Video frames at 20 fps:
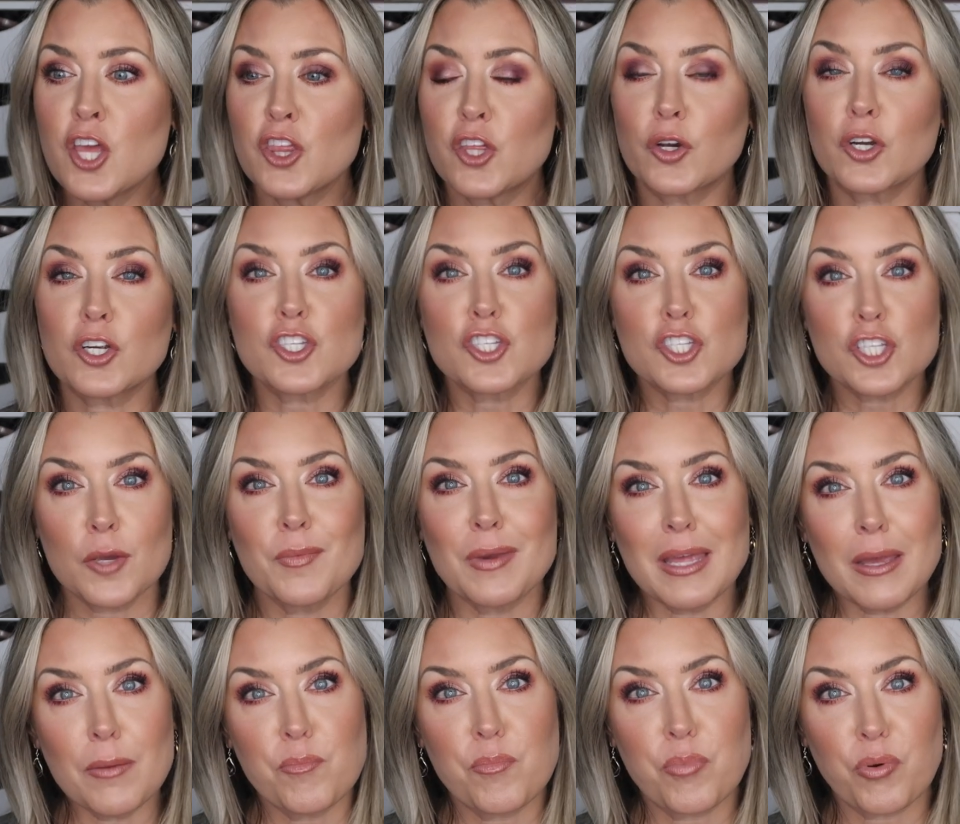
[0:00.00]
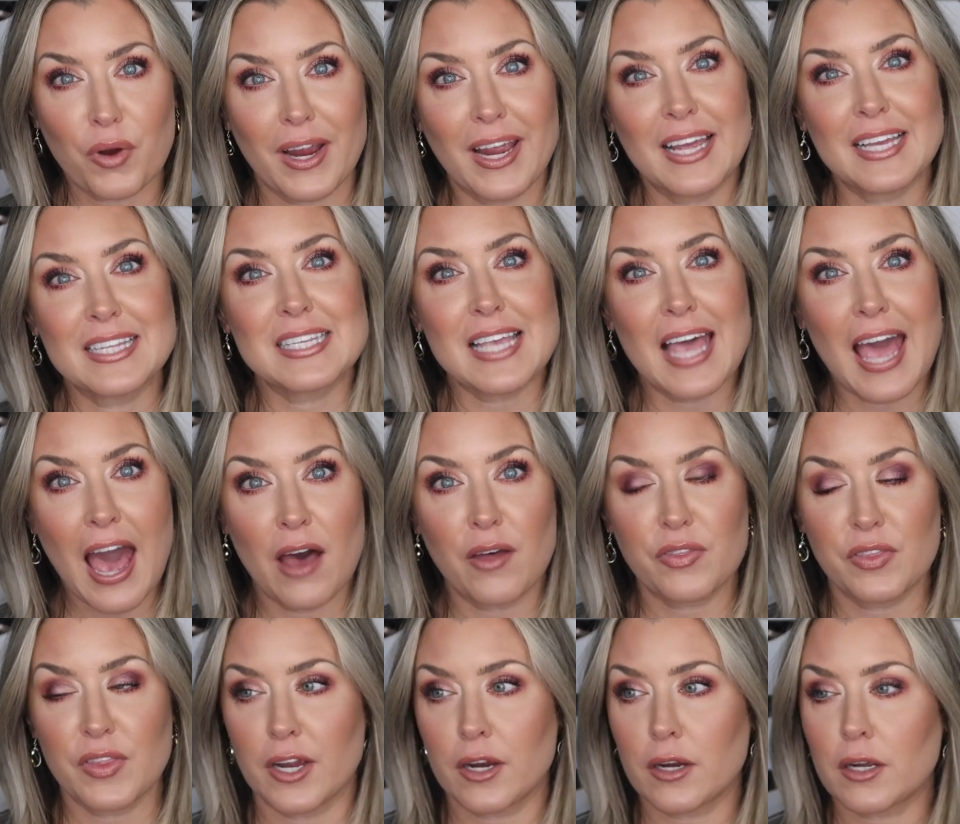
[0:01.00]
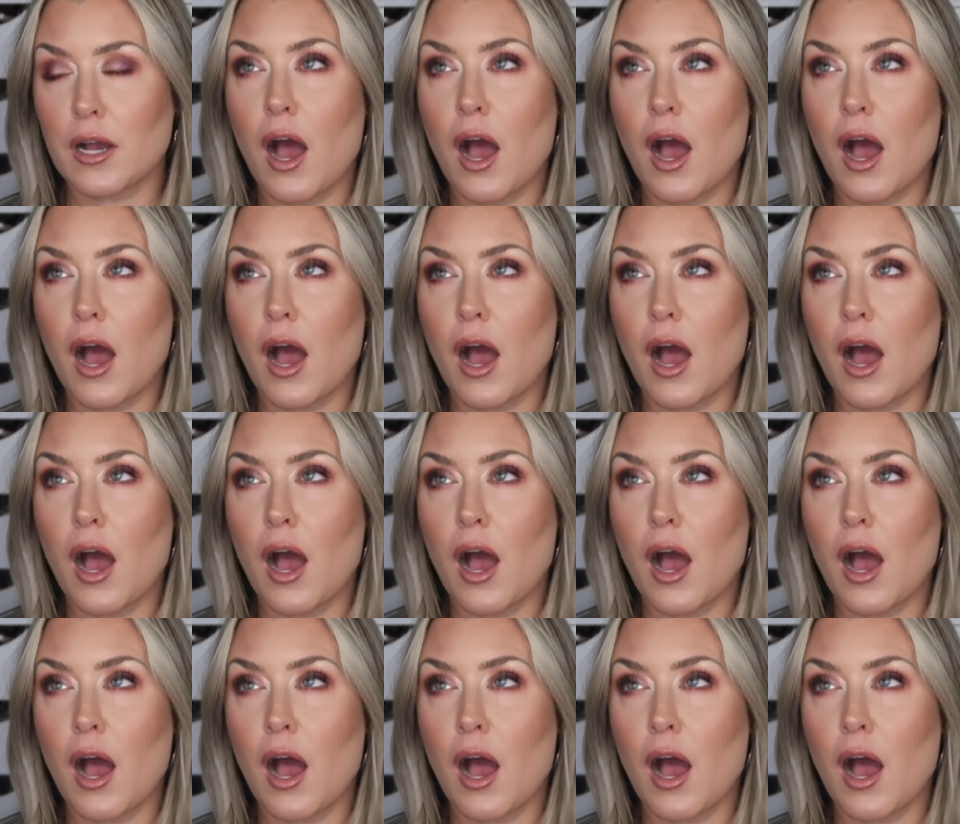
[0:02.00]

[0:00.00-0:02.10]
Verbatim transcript: there are so many brands out there